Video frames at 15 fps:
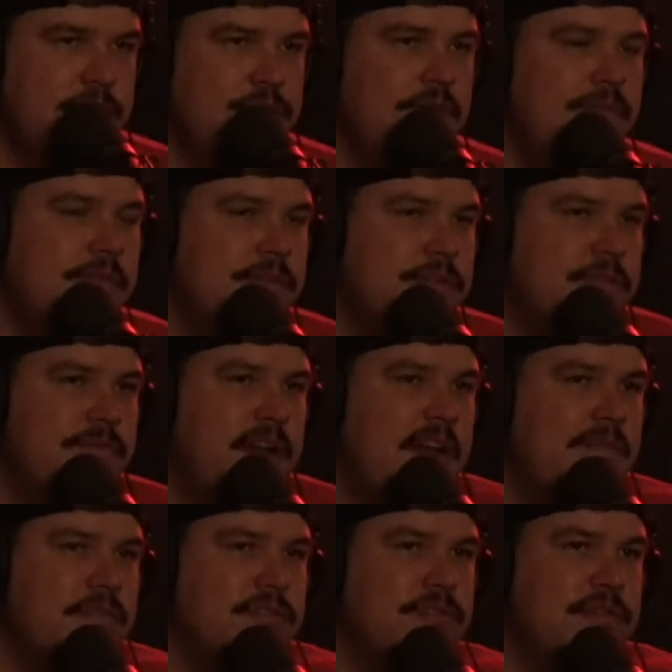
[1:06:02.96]
Two of the
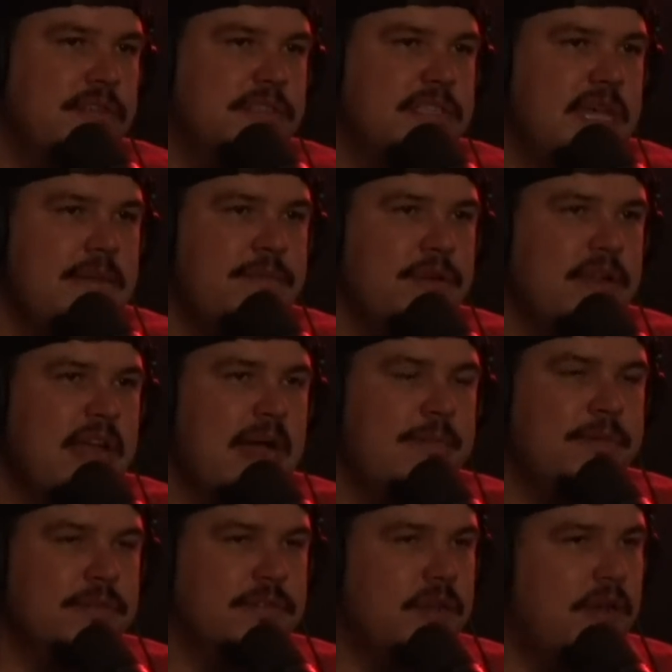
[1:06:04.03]
survivors who had escaped their
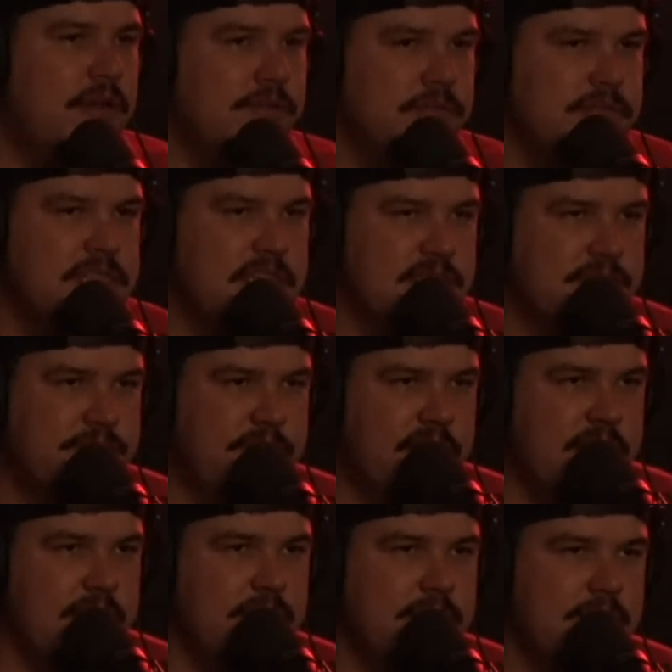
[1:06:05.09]
captors also
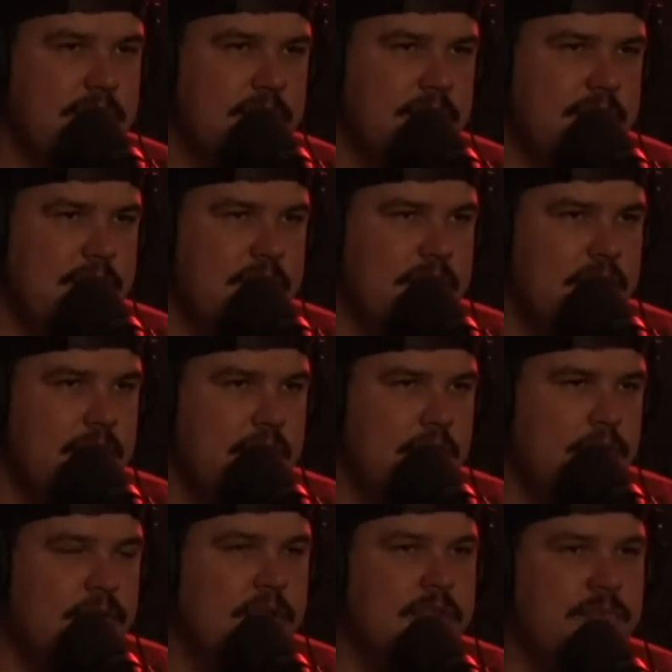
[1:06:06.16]
testified.
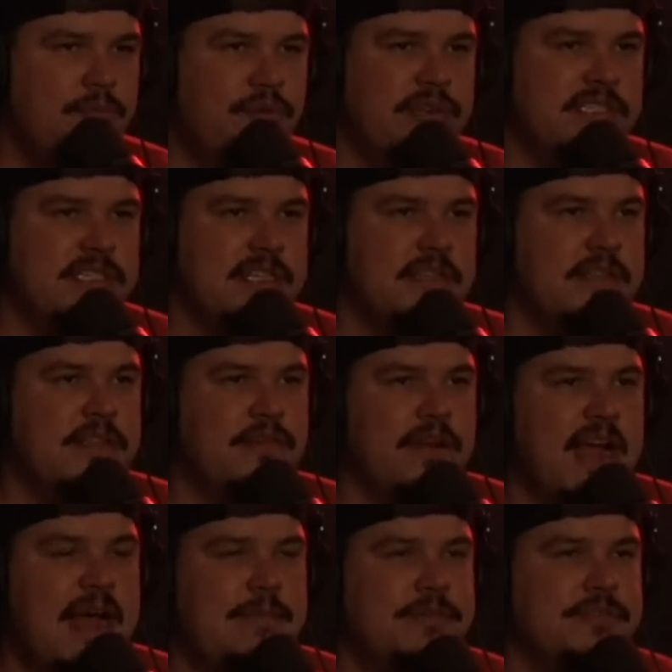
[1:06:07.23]
One of the boys said that they
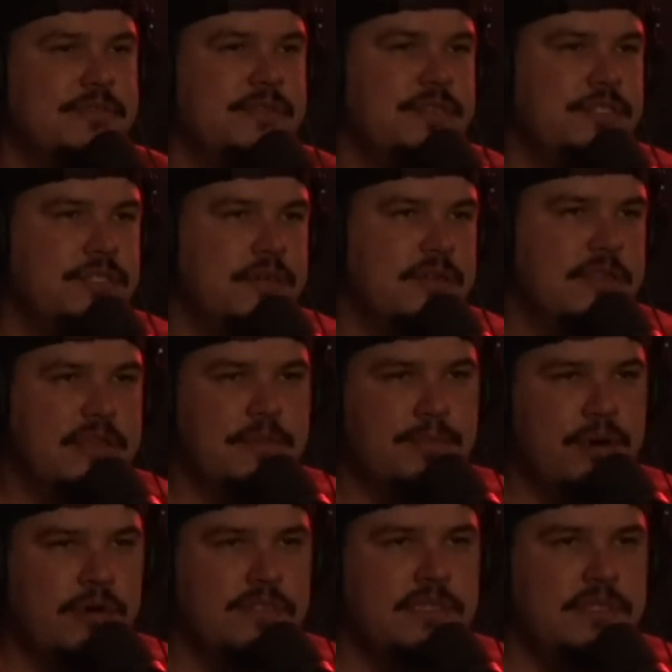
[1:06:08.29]
were absolutely sure that the
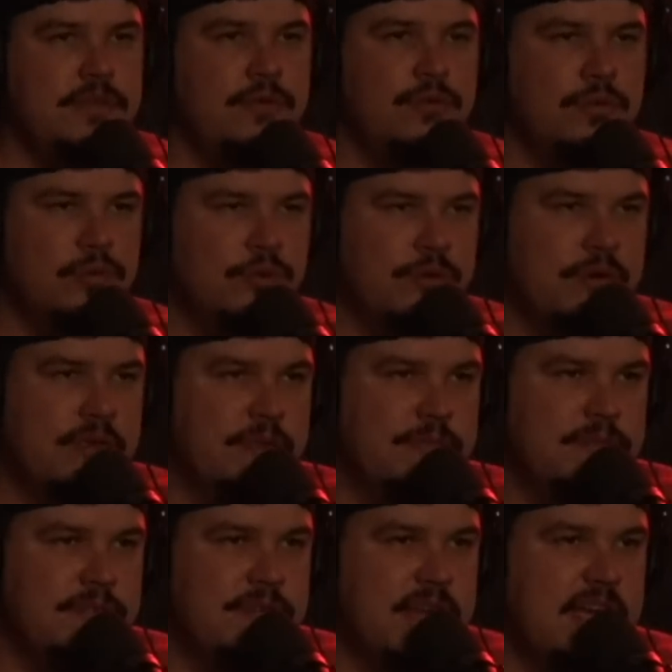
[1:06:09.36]
person who lured
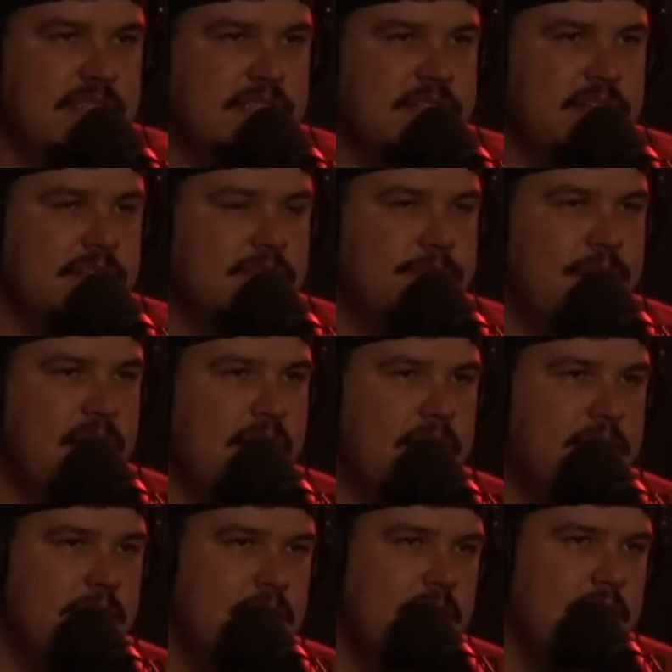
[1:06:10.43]
him to an isolated
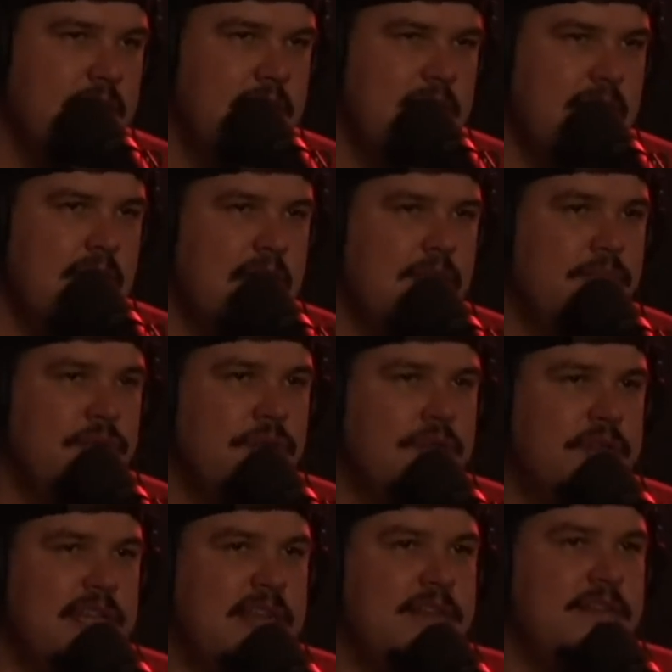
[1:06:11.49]
spot and
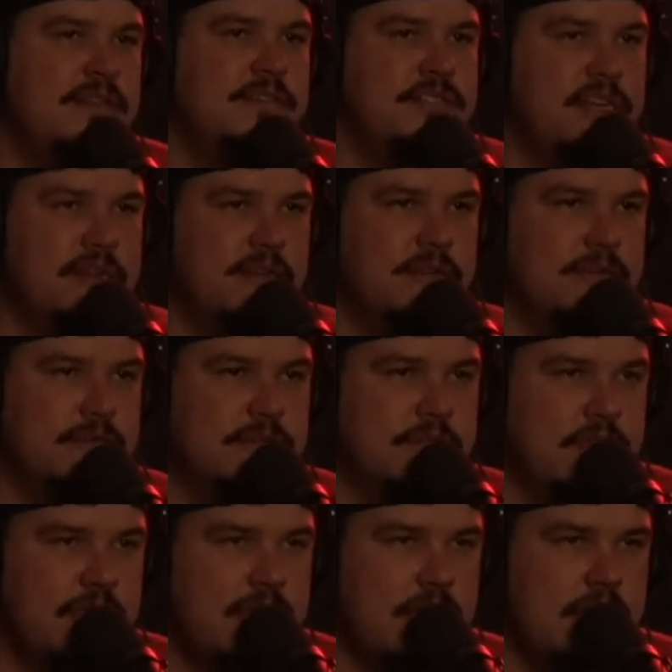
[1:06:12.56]
mutilated his
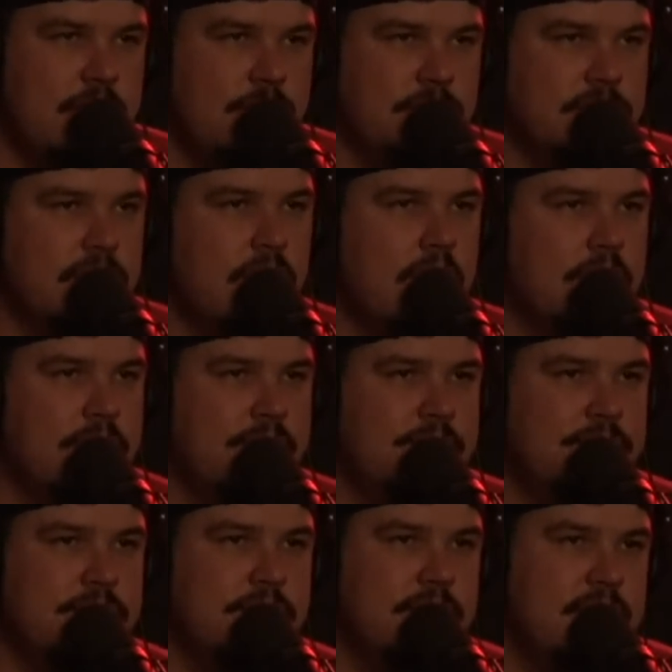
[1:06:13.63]
genitals was
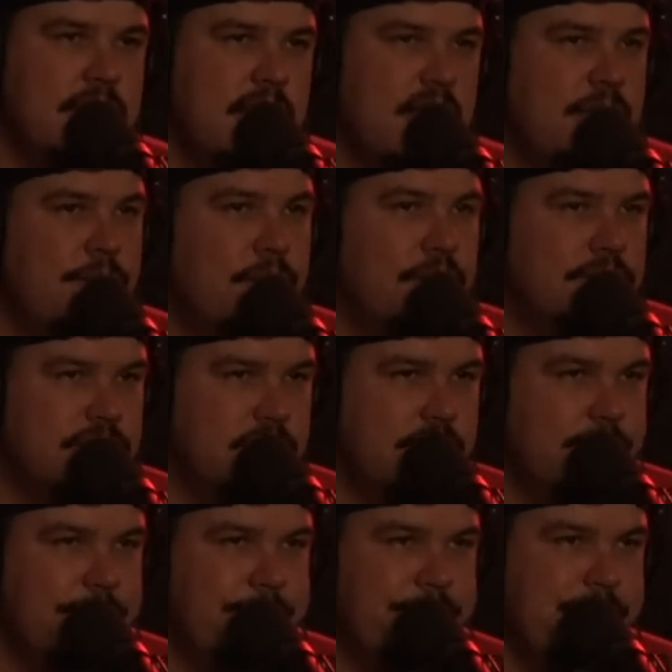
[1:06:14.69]
Carlos
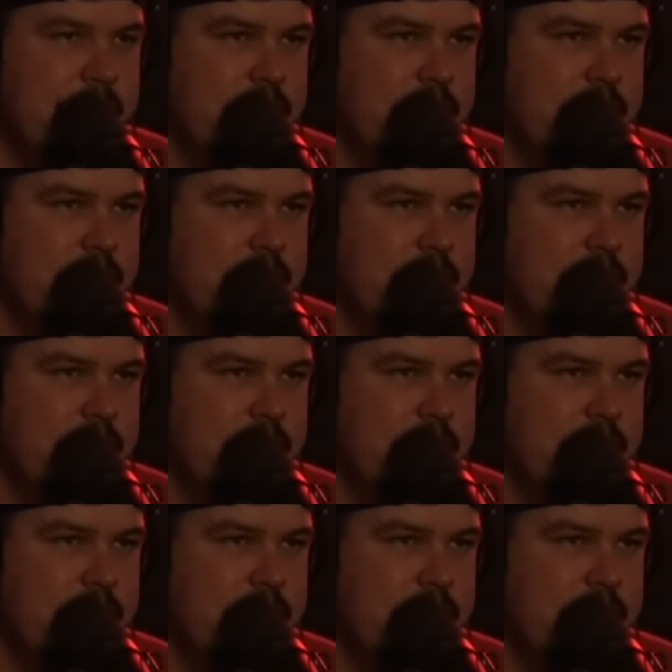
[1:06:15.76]
Alberto,